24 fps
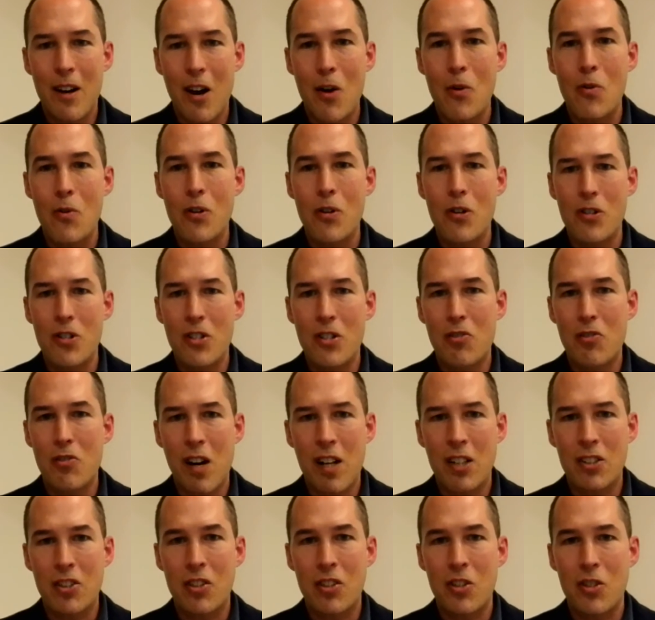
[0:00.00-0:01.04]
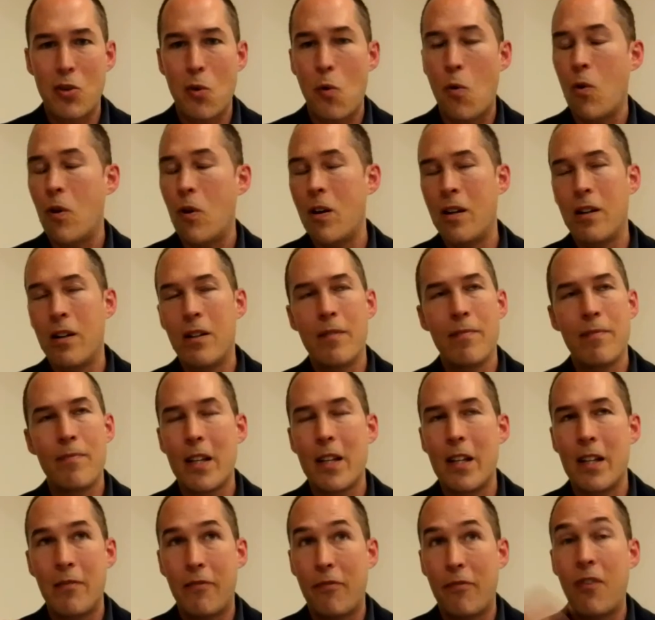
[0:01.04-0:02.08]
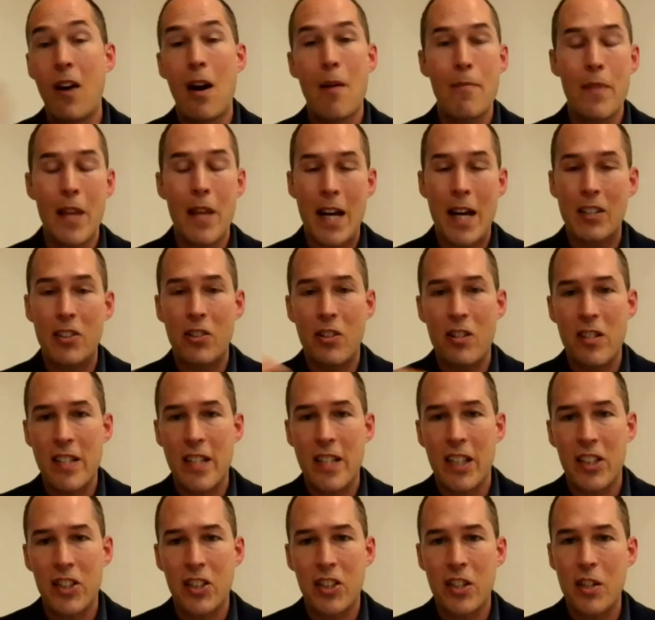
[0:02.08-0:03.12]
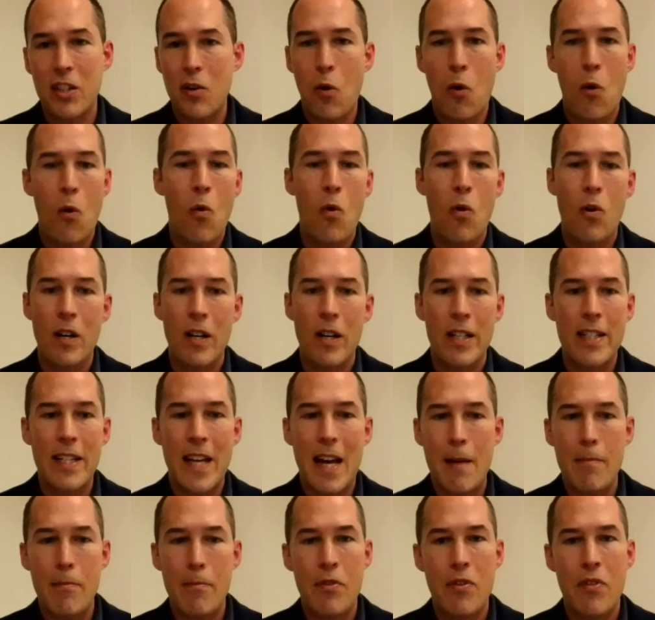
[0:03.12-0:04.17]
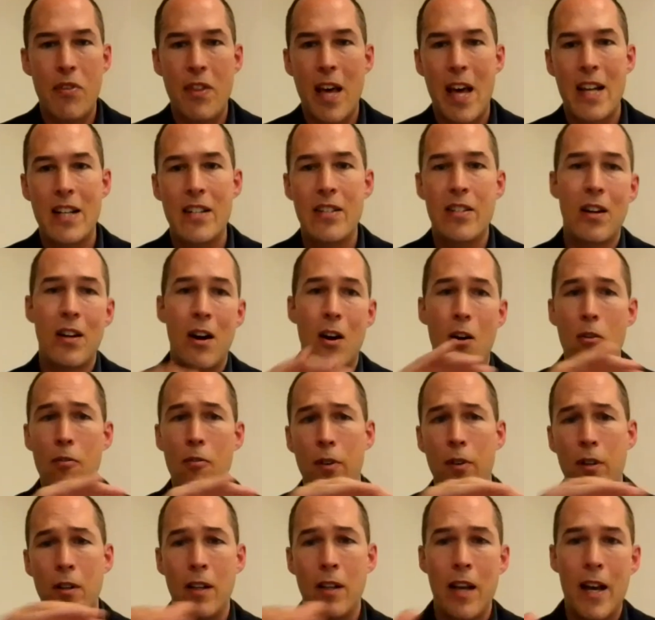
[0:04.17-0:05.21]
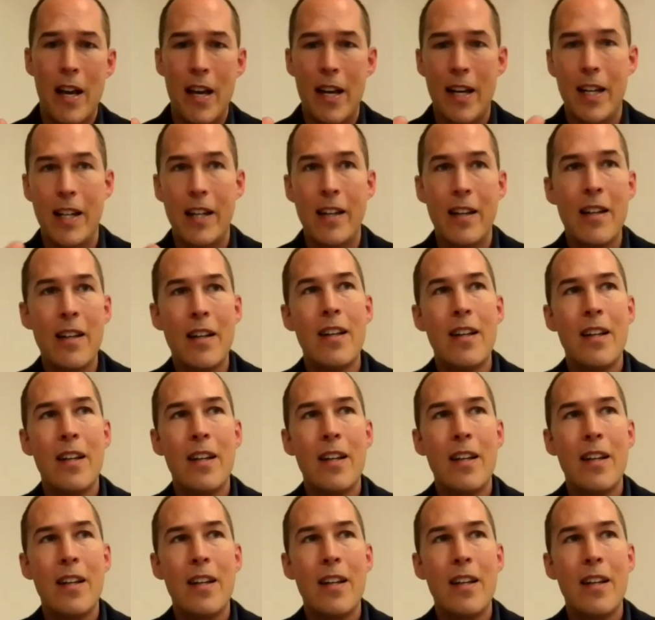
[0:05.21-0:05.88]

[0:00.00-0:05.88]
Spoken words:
owners, structures, or from that jurisdiction, or an attempt then to overlay,